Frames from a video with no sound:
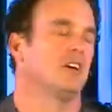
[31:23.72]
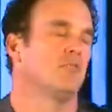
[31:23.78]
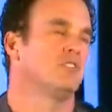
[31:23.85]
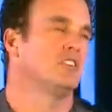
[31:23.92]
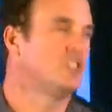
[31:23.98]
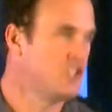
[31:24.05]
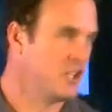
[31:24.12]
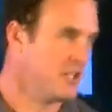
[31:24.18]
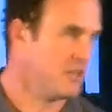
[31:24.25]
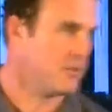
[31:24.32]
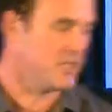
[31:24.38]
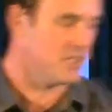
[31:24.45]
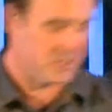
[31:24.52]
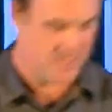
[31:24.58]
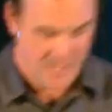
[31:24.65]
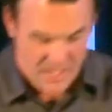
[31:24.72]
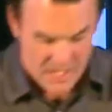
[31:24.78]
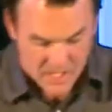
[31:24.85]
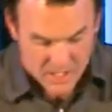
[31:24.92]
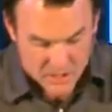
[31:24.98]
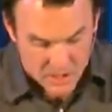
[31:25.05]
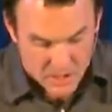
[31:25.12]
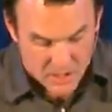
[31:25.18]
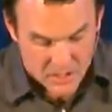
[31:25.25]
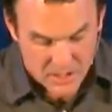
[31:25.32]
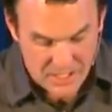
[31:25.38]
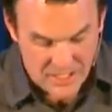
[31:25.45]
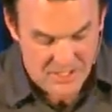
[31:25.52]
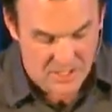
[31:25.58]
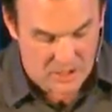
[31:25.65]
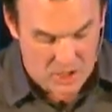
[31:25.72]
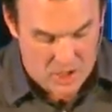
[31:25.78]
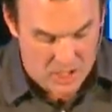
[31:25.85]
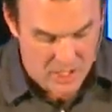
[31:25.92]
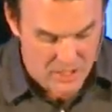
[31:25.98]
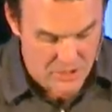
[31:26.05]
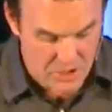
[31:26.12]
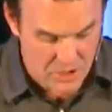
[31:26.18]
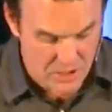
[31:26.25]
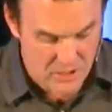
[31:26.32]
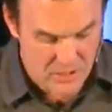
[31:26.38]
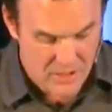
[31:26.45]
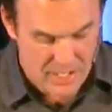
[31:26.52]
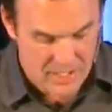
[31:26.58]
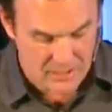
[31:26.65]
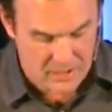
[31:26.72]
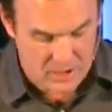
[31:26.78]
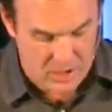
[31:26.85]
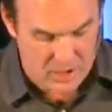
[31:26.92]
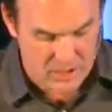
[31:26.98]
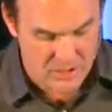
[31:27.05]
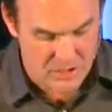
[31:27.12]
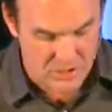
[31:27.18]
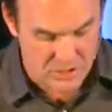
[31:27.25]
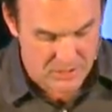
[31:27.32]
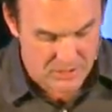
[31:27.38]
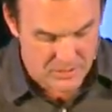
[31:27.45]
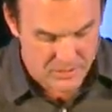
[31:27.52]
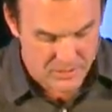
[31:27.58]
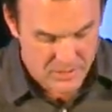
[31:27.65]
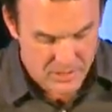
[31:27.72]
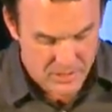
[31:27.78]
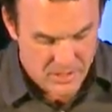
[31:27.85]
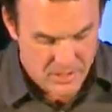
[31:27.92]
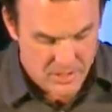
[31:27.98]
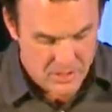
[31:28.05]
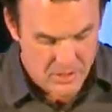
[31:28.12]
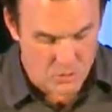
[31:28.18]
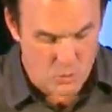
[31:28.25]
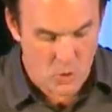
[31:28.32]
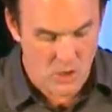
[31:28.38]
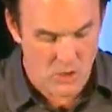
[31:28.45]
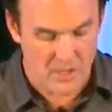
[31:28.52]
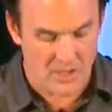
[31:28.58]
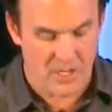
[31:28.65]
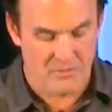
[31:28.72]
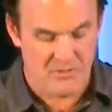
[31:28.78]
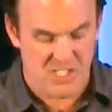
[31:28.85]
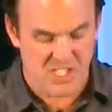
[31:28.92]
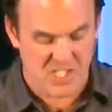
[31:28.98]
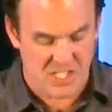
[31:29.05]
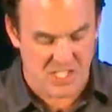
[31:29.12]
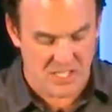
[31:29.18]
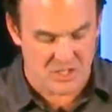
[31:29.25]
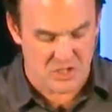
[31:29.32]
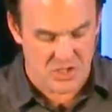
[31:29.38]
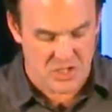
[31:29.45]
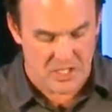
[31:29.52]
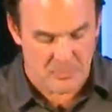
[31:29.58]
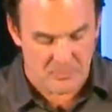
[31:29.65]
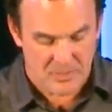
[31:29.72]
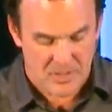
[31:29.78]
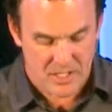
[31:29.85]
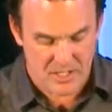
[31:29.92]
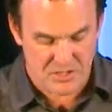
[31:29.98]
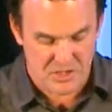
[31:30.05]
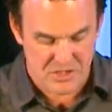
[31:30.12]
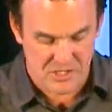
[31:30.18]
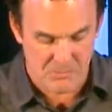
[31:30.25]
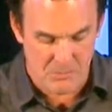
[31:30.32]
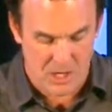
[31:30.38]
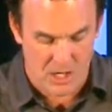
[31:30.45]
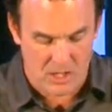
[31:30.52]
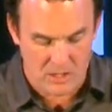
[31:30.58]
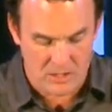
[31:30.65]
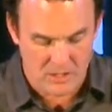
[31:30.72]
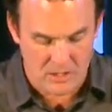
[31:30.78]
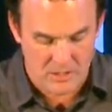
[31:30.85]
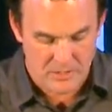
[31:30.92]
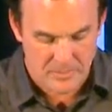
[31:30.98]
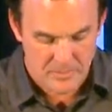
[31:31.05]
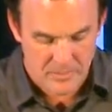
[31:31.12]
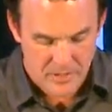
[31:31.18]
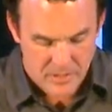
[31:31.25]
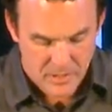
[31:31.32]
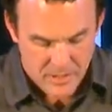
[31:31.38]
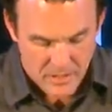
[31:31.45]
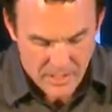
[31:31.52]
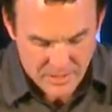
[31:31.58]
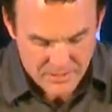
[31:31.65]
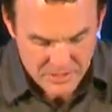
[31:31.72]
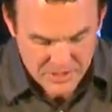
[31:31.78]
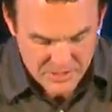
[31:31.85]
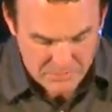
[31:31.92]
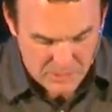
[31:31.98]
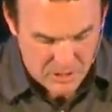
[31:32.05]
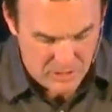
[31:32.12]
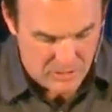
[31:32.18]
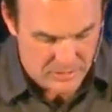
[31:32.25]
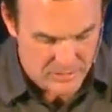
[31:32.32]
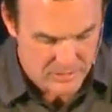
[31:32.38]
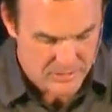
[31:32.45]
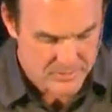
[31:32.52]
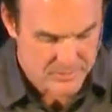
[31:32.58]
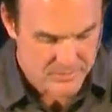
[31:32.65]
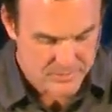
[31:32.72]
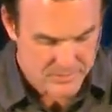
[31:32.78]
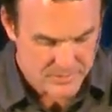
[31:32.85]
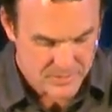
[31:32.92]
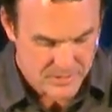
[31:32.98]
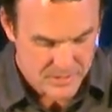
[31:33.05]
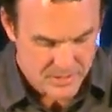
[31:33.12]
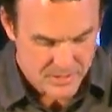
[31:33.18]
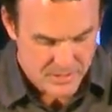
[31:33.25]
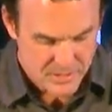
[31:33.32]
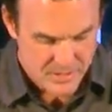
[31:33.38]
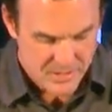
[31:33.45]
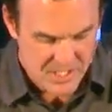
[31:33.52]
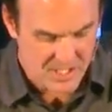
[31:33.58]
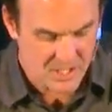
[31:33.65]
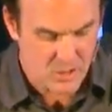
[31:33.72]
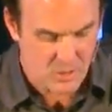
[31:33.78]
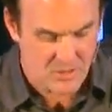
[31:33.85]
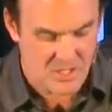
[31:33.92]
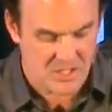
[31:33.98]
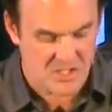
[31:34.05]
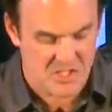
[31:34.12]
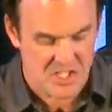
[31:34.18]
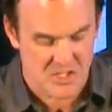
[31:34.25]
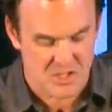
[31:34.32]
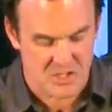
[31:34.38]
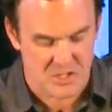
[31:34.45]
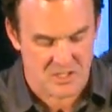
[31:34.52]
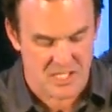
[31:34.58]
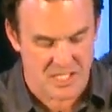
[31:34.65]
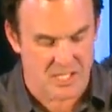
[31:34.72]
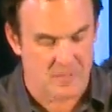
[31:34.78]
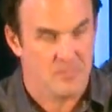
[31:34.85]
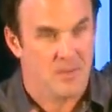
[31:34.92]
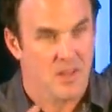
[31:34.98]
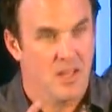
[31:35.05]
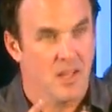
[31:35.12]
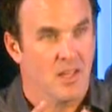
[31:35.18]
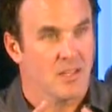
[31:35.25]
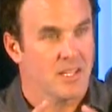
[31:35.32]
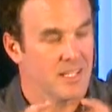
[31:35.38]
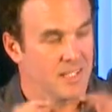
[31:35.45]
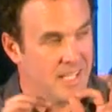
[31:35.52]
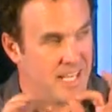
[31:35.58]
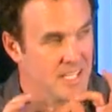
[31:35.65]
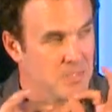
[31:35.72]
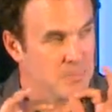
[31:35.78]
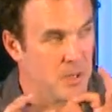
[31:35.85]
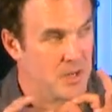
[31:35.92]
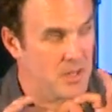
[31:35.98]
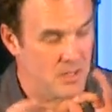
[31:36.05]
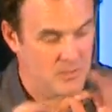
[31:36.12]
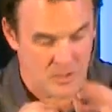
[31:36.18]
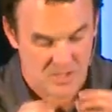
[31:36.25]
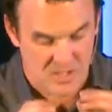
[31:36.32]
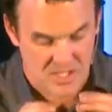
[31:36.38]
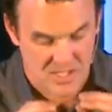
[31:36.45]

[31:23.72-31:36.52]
of the generous gets larger and larger. The world of the stingy gets smaller and smaller." 2 Corinthians 6:13, that last part of that verse, it